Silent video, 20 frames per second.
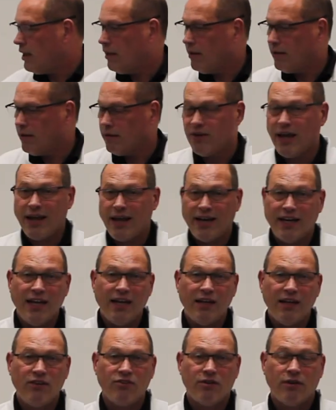
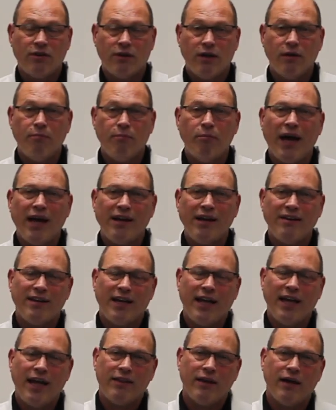techniques combined
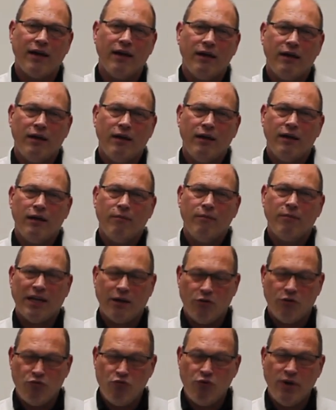together make a
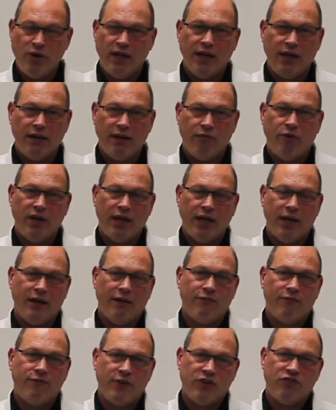really, really
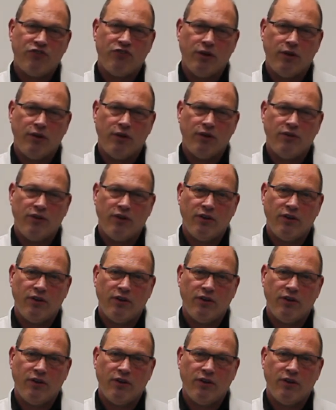efficient